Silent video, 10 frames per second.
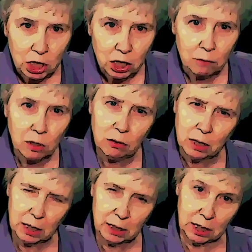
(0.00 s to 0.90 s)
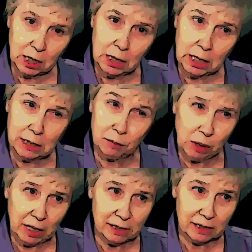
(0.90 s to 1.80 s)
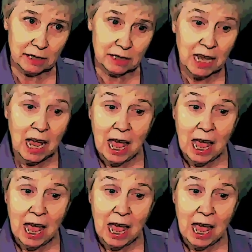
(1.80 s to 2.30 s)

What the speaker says: communities in these places,